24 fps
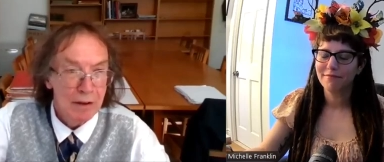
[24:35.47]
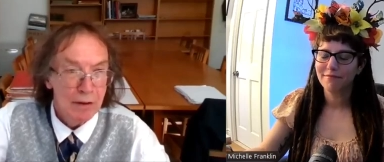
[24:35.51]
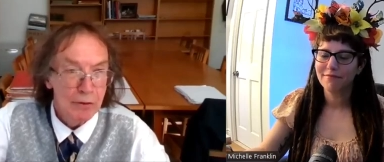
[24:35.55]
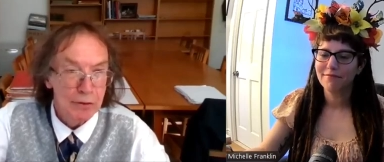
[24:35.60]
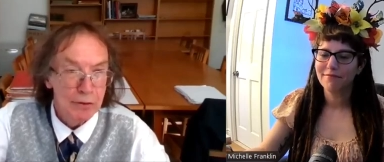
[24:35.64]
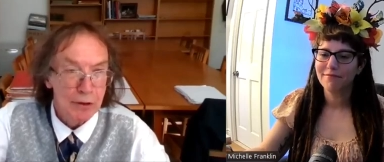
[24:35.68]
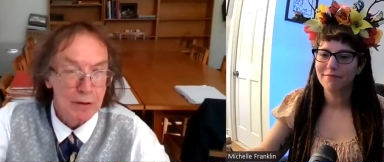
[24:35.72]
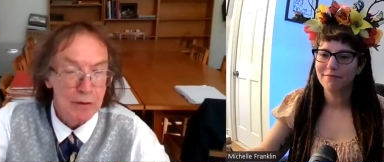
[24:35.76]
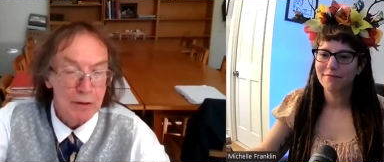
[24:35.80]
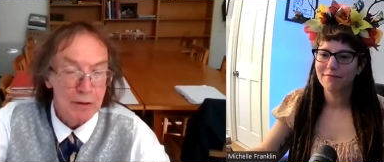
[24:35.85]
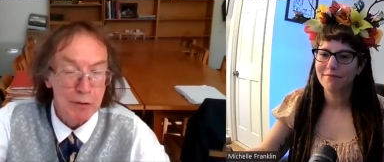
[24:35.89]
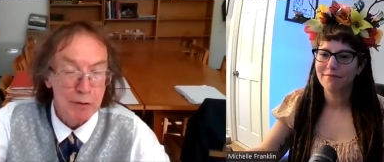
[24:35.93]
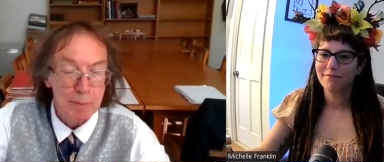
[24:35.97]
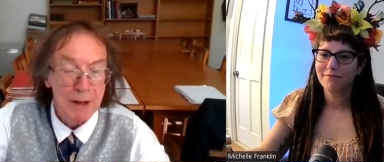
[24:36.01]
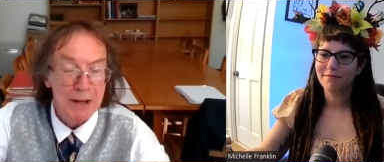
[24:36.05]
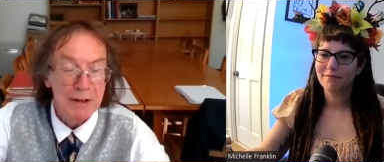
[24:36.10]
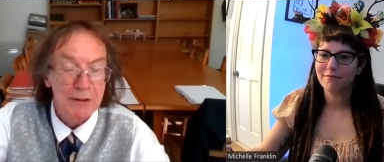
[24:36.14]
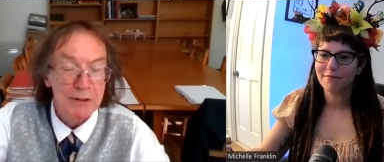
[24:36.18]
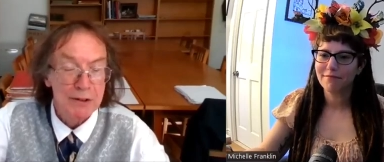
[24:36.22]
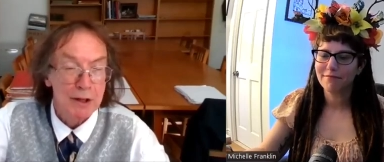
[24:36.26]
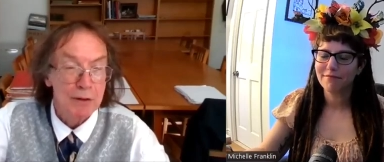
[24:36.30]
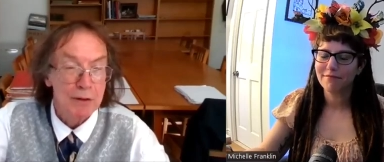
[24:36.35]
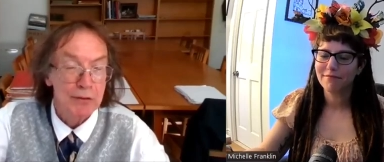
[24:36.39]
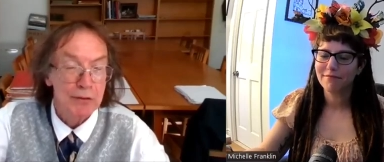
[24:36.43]
Speaker 1: So there's
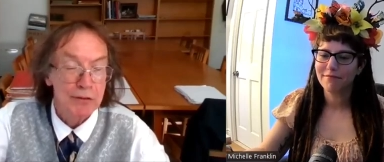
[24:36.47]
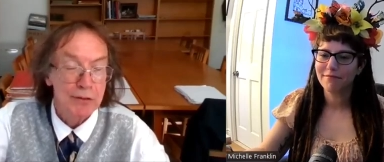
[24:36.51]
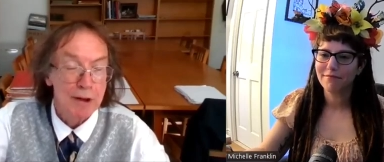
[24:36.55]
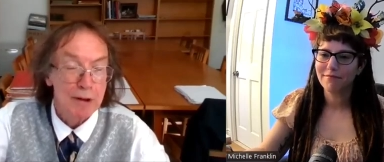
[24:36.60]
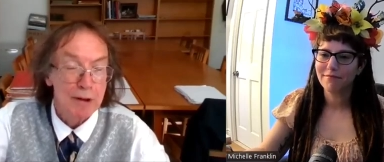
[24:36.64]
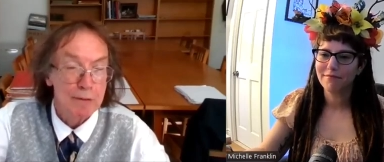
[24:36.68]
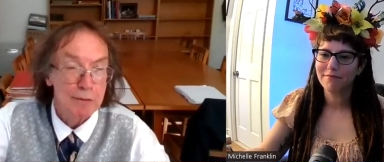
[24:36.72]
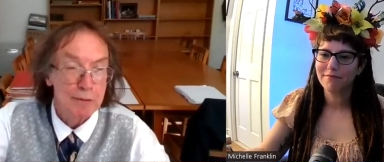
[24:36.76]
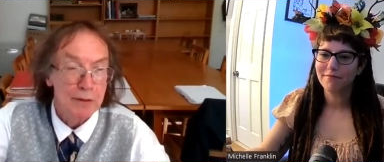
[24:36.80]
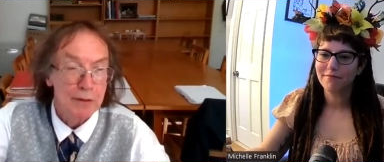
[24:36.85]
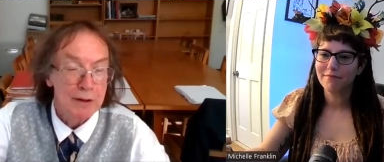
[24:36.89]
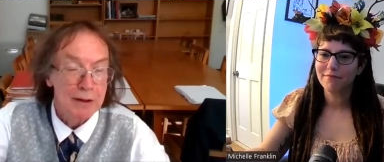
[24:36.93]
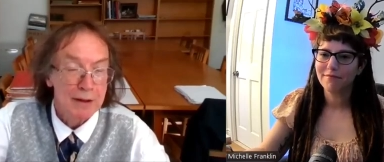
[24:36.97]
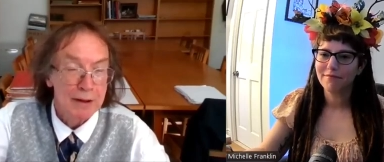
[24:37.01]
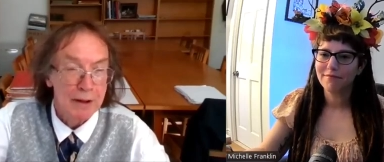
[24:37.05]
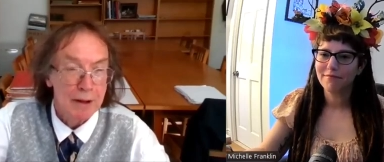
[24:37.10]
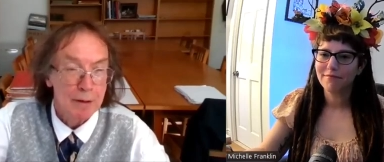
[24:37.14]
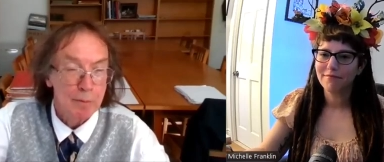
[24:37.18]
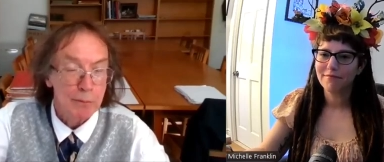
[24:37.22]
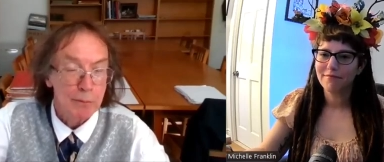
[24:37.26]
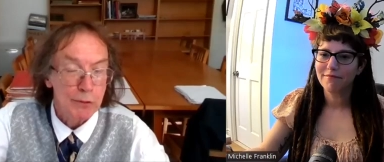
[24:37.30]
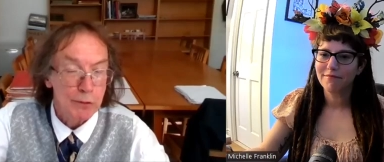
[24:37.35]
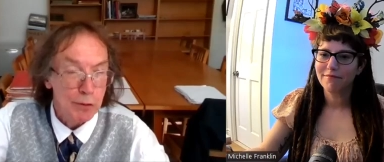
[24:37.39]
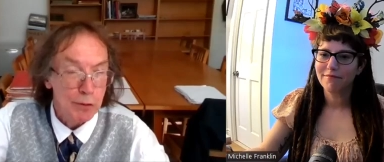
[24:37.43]
plenty of stuff that
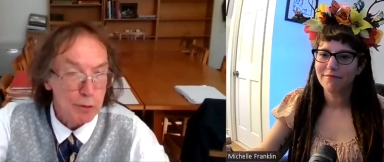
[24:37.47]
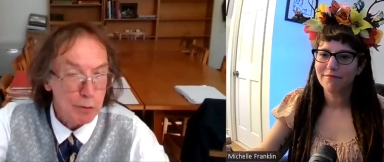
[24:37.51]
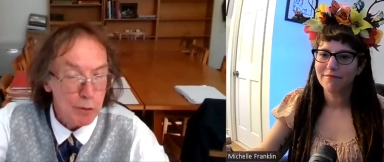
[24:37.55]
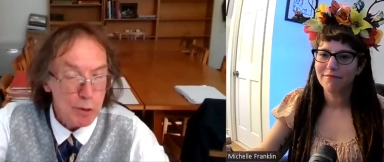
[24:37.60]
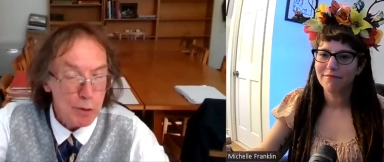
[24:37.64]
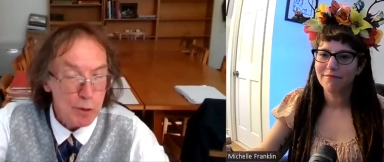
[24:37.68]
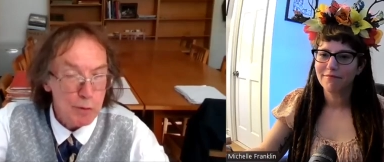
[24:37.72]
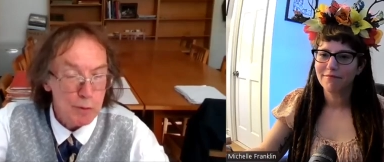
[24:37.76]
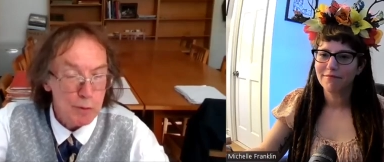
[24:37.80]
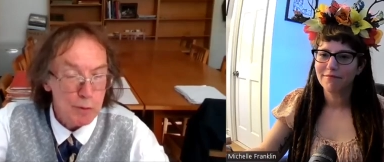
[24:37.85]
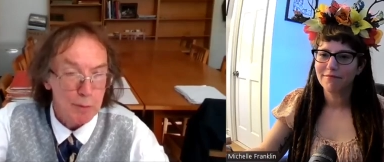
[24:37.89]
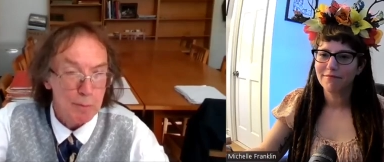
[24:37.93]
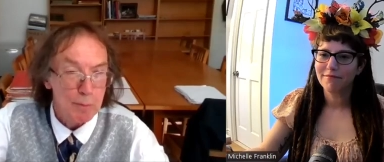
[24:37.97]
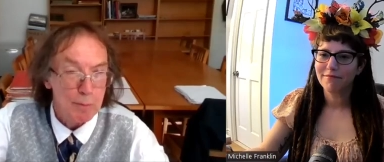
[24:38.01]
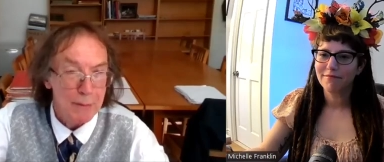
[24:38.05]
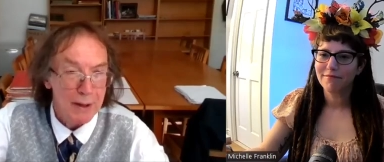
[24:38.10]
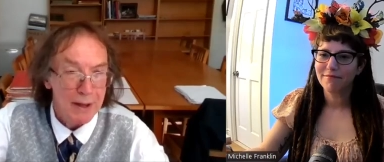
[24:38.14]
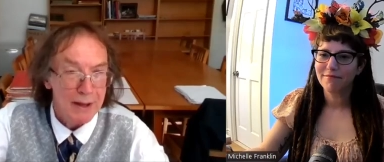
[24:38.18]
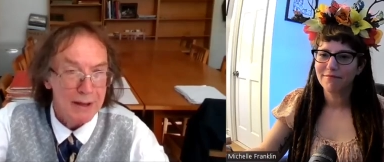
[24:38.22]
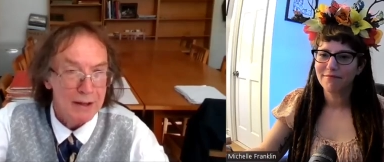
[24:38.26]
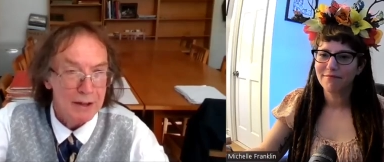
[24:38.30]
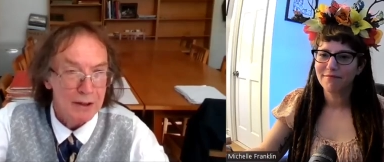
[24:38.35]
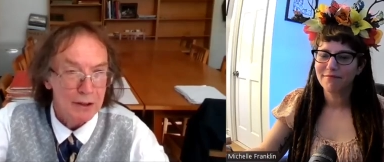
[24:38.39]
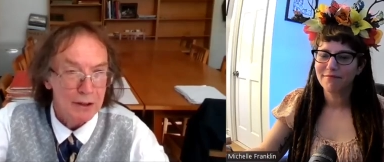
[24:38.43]
comes through from
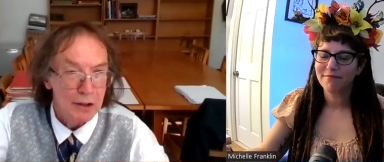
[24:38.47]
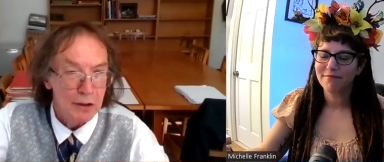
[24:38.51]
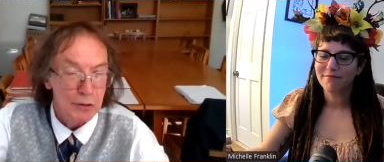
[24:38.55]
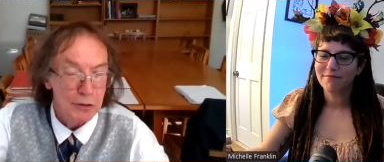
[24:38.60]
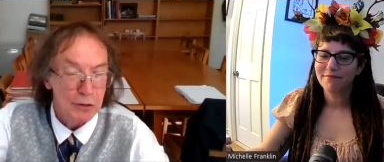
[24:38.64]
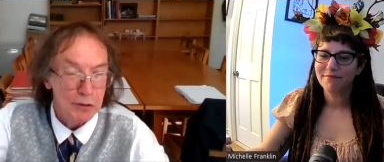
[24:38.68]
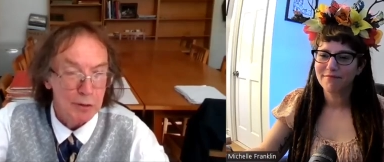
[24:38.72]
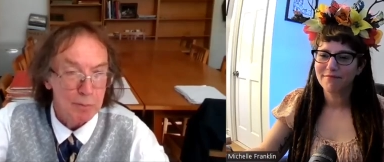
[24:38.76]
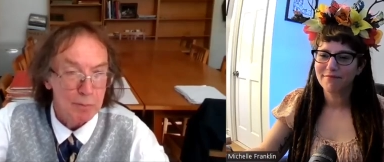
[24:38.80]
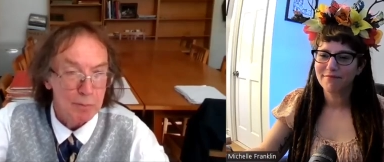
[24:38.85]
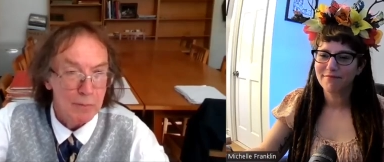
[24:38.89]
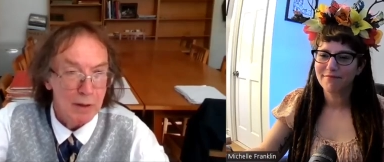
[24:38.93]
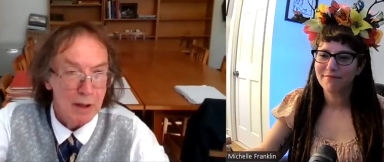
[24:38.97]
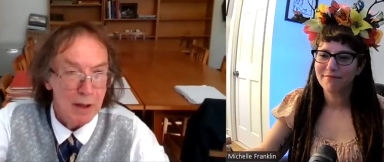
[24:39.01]
paganism,